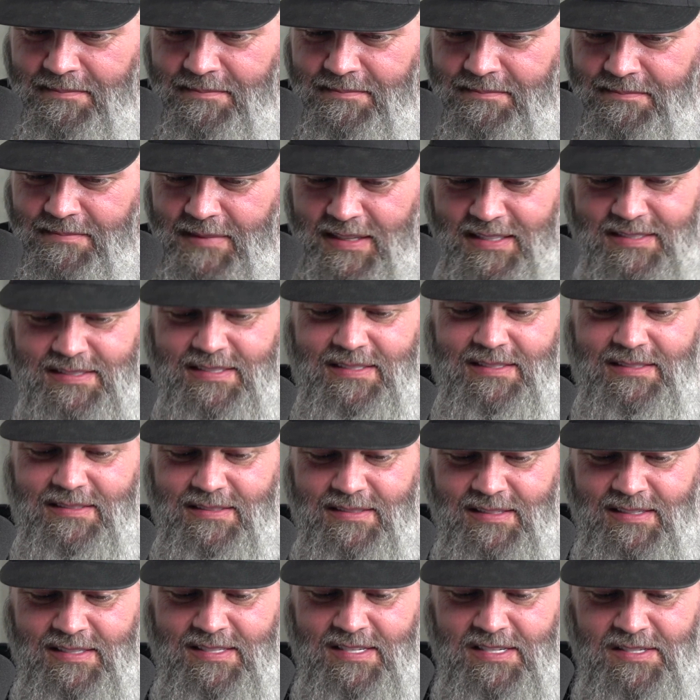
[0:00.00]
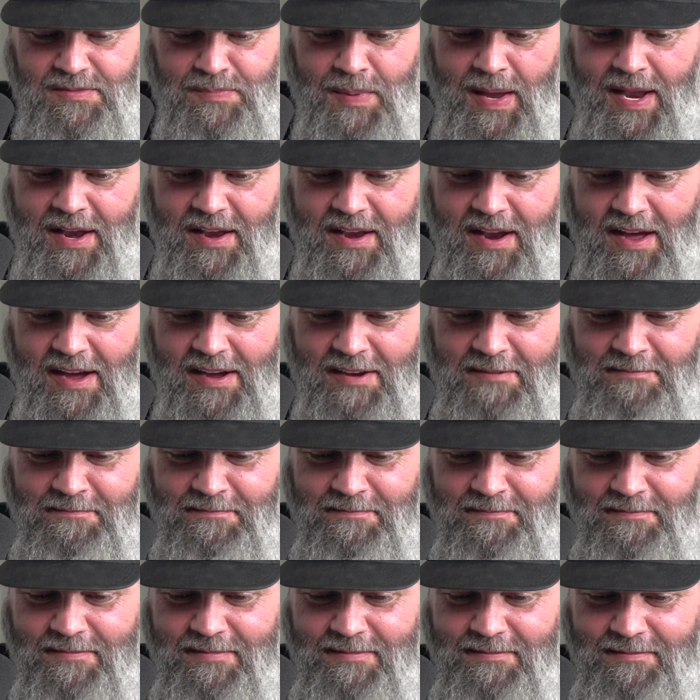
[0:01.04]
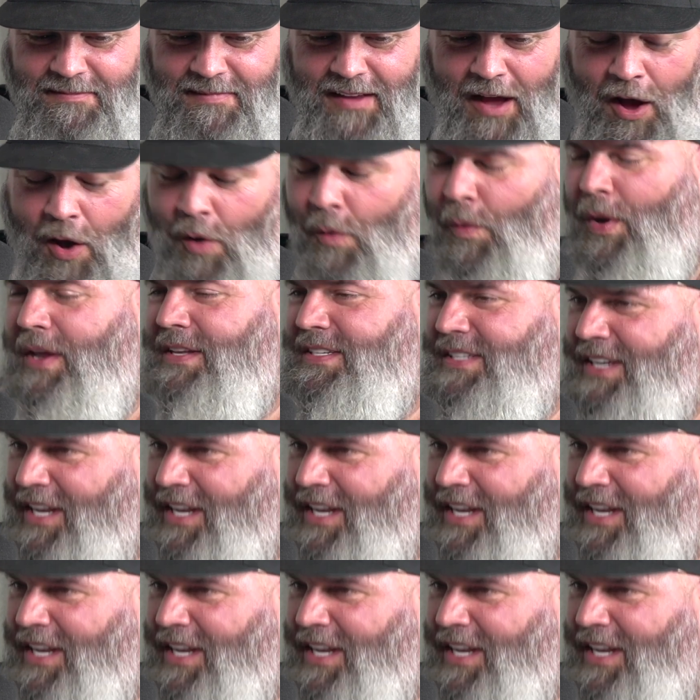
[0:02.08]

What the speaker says: this has been always an